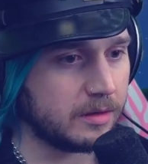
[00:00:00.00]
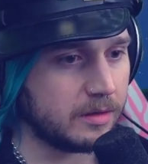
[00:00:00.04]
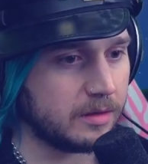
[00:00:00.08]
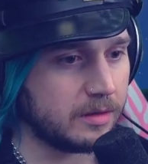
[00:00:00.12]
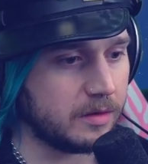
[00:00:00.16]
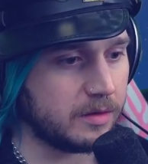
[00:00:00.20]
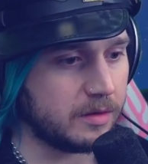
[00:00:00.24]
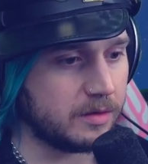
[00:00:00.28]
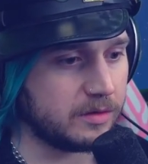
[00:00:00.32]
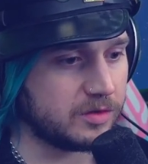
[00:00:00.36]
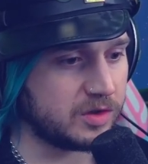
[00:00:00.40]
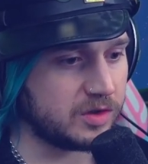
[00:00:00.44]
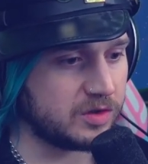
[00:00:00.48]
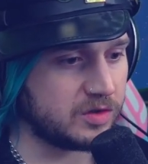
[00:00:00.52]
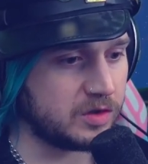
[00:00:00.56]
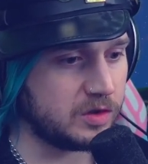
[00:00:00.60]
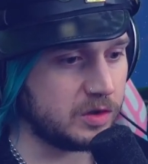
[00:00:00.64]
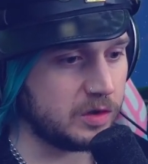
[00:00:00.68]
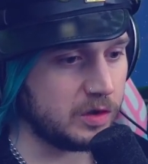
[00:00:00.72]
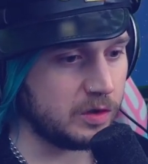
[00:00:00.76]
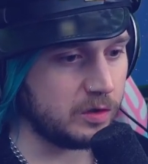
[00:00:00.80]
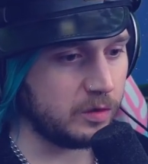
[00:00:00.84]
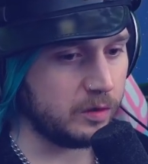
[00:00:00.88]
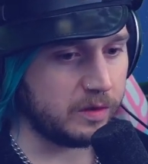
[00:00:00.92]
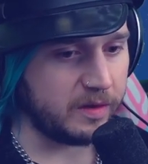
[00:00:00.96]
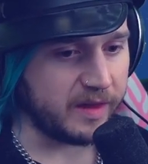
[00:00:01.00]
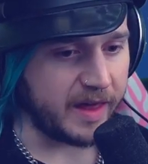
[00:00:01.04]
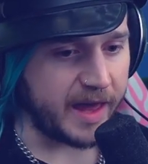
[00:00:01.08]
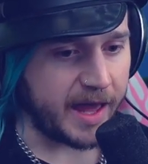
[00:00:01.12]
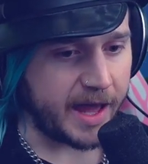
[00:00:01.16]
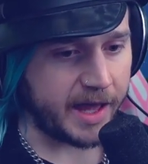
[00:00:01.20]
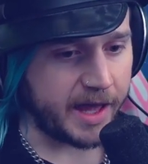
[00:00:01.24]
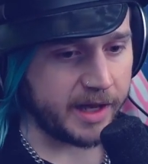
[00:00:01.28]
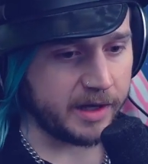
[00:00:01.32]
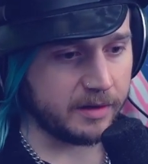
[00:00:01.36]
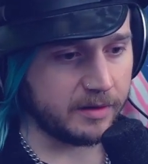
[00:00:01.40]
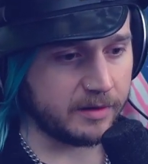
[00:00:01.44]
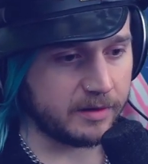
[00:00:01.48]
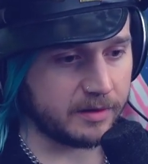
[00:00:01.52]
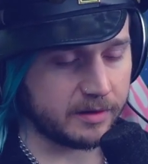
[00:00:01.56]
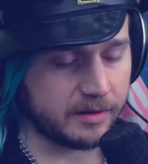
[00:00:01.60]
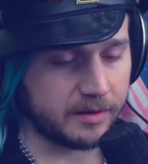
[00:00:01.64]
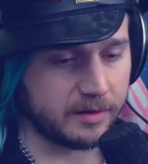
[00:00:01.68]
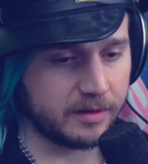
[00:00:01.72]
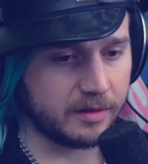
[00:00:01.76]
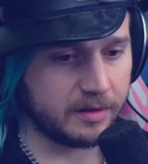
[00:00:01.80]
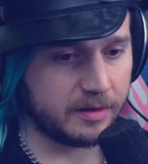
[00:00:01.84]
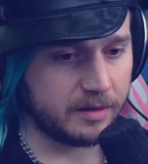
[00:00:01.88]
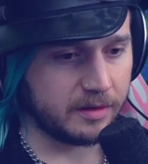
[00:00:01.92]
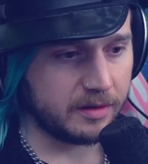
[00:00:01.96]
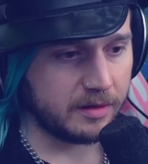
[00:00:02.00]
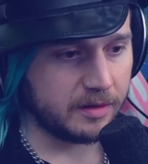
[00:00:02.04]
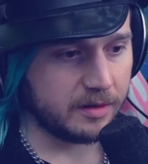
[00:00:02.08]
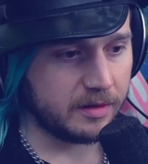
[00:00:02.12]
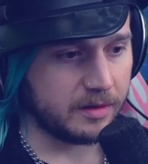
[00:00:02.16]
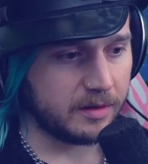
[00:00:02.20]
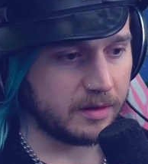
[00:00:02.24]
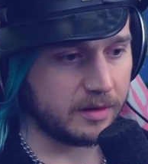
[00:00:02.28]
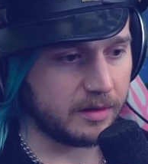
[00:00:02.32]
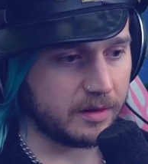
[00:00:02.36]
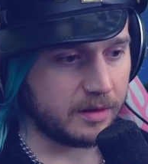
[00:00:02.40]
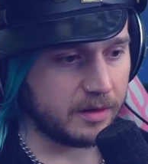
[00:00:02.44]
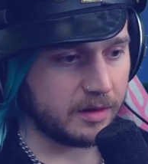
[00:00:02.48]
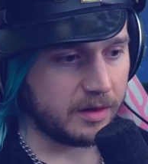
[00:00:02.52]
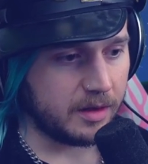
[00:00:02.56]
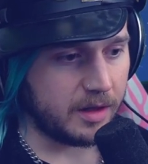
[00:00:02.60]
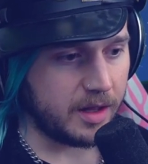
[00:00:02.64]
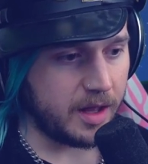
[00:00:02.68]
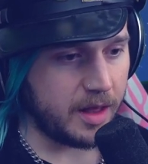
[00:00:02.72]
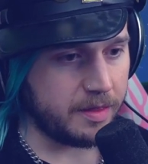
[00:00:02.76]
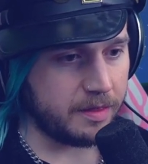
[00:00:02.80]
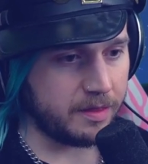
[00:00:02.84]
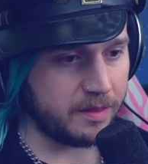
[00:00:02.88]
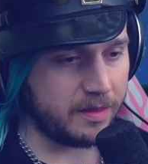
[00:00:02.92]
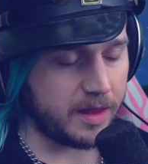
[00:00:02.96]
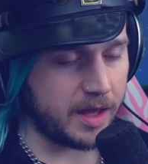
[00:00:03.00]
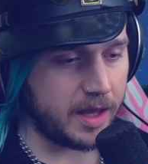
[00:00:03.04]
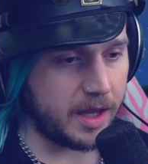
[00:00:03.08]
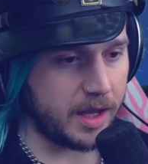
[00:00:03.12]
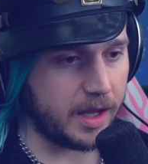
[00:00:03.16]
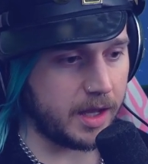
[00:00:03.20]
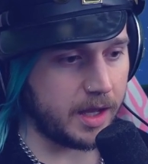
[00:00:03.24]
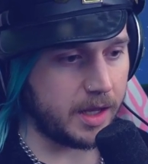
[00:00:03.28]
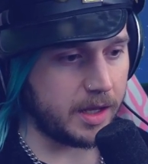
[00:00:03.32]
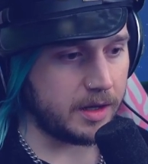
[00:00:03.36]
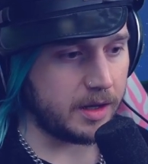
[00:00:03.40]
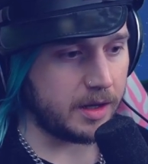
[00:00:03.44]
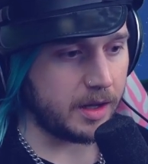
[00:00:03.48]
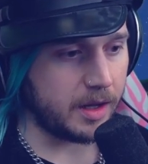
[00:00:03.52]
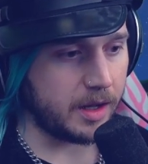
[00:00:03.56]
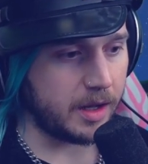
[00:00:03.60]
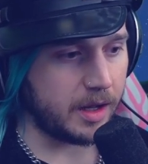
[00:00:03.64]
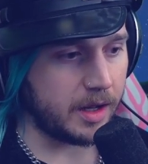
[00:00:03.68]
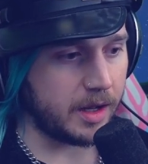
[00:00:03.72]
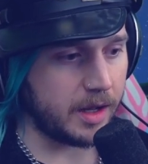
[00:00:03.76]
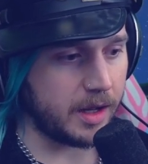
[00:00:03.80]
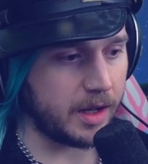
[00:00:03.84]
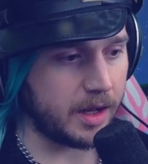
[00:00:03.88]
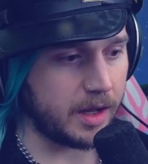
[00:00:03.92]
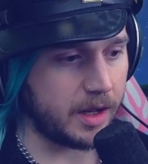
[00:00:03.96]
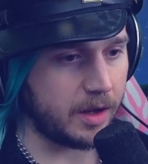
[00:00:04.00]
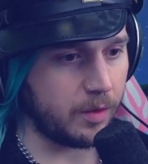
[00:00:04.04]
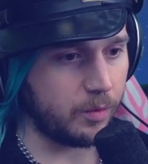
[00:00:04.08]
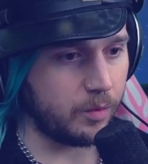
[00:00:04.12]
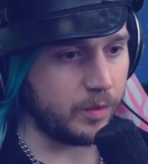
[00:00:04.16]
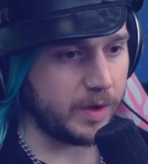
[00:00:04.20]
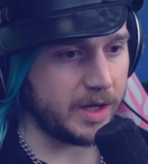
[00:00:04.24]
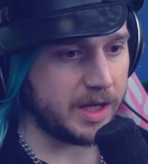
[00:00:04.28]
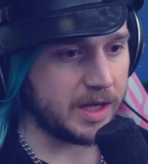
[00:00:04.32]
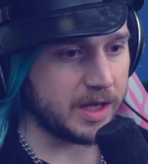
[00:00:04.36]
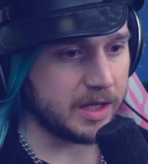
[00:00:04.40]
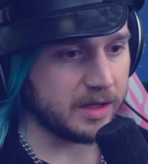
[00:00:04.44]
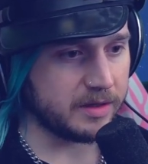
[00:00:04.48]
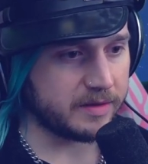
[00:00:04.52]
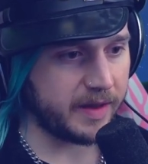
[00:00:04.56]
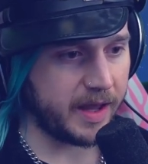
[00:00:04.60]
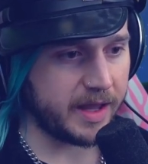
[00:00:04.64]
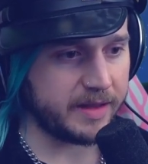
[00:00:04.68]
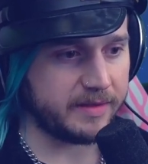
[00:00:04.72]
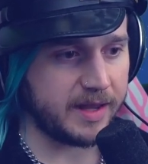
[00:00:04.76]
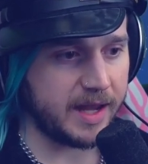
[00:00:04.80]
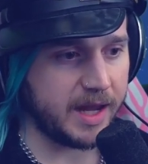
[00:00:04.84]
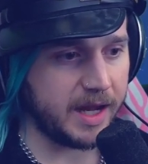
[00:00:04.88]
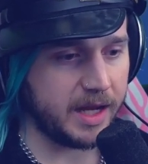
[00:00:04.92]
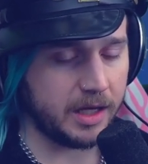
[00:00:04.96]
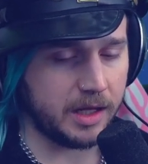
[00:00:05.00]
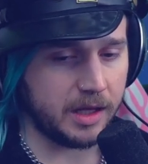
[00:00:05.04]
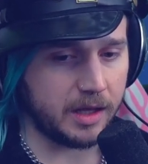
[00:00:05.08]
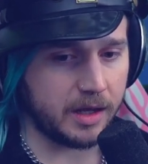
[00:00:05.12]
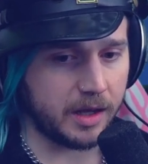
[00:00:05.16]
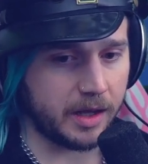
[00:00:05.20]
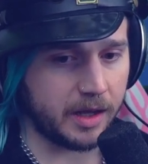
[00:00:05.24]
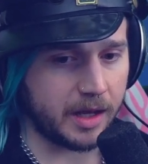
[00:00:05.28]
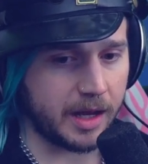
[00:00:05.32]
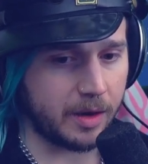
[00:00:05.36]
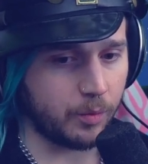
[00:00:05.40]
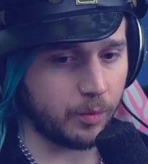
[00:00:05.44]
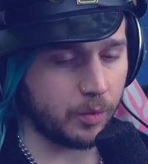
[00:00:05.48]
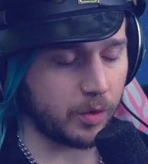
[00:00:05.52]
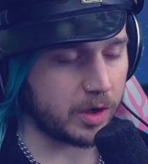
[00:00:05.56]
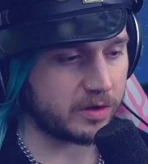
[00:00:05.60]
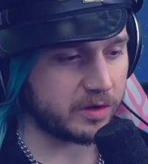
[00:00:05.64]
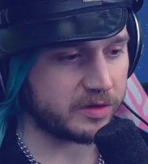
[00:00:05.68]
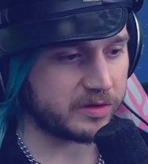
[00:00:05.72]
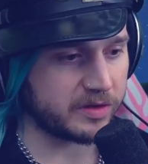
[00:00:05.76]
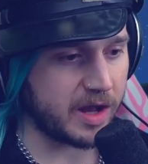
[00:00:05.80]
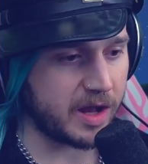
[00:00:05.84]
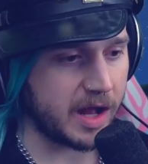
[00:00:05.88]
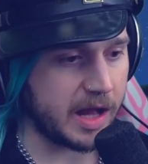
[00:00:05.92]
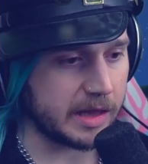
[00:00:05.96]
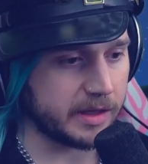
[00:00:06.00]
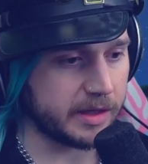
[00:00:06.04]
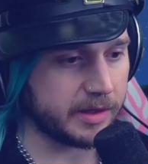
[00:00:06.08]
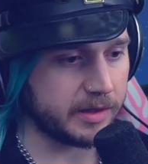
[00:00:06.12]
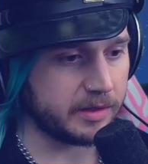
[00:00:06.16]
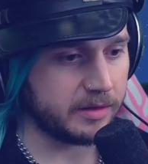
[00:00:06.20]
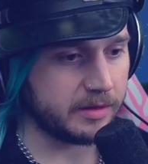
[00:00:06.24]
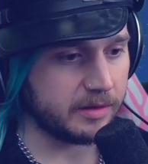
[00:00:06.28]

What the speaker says: just do that. And then we can Titania and we're solid.